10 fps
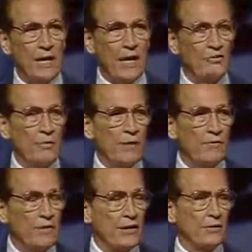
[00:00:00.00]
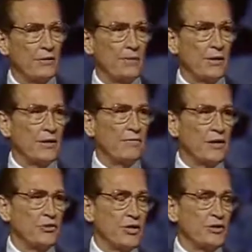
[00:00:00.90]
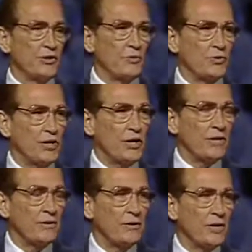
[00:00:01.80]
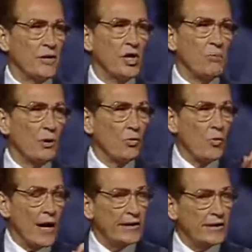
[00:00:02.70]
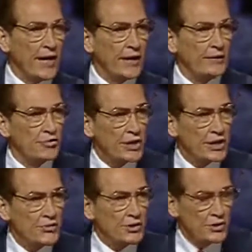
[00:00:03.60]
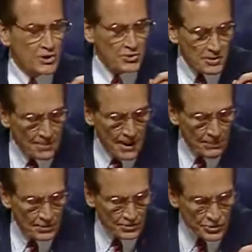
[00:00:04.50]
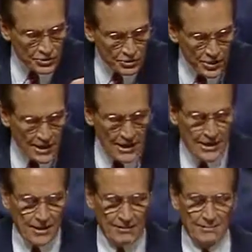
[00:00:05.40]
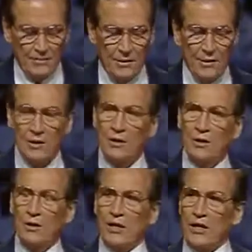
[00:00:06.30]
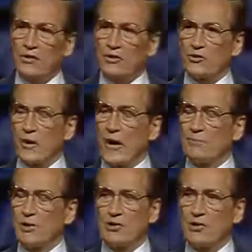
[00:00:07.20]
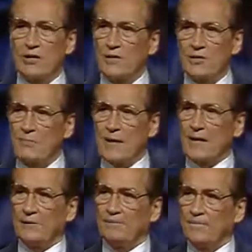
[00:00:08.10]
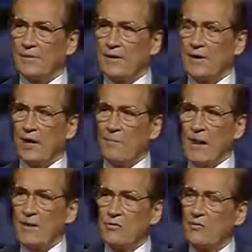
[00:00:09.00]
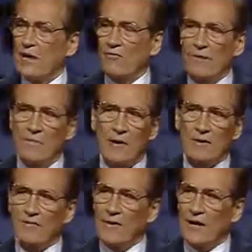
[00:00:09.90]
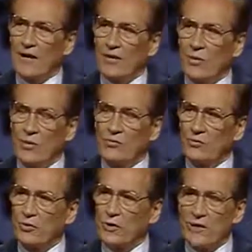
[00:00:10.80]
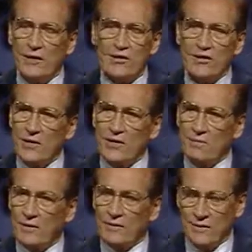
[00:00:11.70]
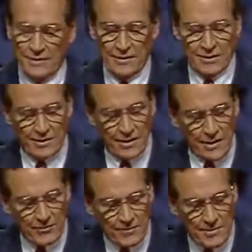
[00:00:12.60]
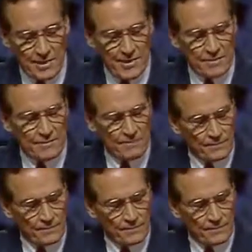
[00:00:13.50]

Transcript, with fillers: Now, it's one thing to believe that Jesus was here, but what kind of Jesus does the Bible describe? It describes a sinless man, a man who never modified or withdrew any statement that he ever made,